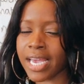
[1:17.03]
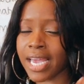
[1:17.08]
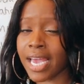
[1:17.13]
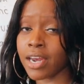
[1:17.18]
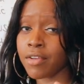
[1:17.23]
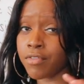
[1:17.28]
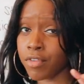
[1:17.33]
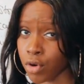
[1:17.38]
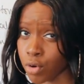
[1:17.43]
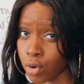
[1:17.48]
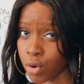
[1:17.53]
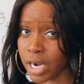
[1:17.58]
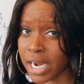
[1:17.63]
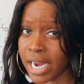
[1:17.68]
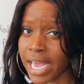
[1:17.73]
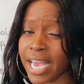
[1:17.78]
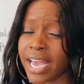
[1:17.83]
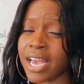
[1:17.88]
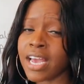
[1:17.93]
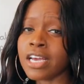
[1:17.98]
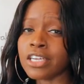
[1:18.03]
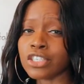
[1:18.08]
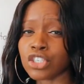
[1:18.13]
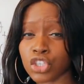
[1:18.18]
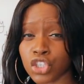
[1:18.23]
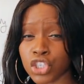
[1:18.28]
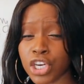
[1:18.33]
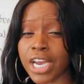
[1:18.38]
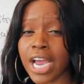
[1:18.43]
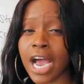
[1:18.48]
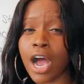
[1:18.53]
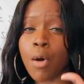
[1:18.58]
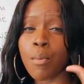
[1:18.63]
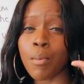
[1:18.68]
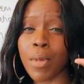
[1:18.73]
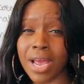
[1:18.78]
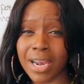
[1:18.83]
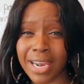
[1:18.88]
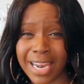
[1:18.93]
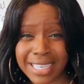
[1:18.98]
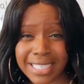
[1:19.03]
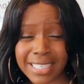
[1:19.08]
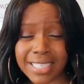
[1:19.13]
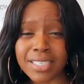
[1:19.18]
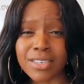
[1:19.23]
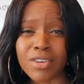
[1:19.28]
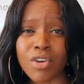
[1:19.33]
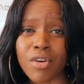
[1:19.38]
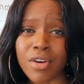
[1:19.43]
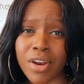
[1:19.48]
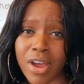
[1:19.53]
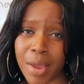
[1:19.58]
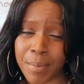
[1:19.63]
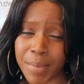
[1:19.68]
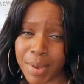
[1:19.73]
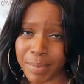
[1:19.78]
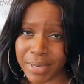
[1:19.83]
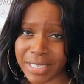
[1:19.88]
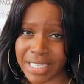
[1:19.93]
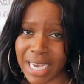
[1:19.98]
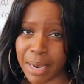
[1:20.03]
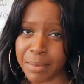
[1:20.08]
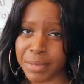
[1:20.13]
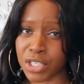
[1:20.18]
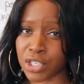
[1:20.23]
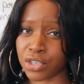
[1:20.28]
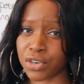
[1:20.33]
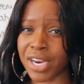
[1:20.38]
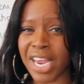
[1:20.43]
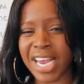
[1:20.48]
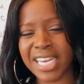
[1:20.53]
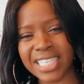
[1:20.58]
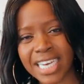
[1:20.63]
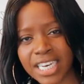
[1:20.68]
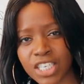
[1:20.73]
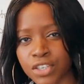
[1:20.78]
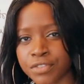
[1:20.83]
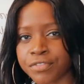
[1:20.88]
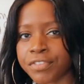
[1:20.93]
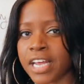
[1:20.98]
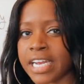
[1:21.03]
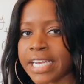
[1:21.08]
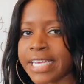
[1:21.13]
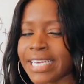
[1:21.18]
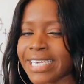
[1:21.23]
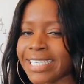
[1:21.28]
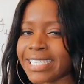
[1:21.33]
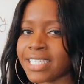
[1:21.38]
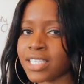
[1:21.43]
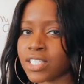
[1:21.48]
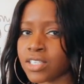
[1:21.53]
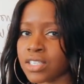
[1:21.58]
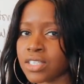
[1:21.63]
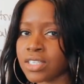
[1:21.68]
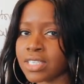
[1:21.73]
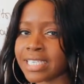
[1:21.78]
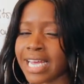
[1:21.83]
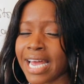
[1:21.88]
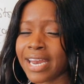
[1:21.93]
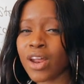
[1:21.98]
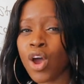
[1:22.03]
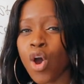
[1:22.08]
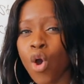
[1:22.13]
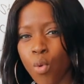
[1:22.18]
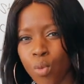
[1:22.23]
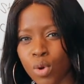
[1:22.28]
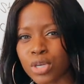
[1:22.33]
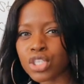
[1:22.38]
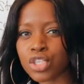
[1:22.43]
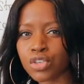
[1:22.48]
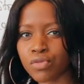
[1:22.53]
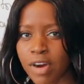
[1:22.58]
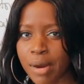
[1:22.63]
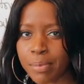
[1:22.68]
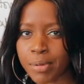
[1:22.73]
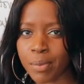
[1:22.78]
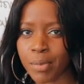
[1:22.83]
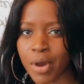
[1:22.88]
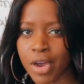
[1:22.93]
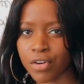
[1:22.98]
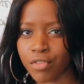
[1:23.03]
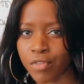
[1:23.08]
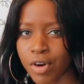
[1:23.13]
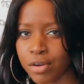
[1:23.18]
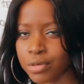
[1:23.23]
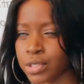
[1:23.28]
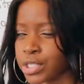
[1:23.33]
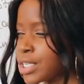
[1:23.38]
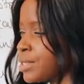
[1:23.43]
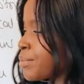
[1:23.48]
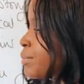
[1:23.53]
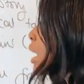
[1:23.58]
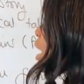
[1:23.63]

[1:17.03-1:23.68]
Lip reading: Again, if you're not clear, just check out my lesson on iambic pentameter, okay? It's actually fairly easy to understand once you wrap your mind around it.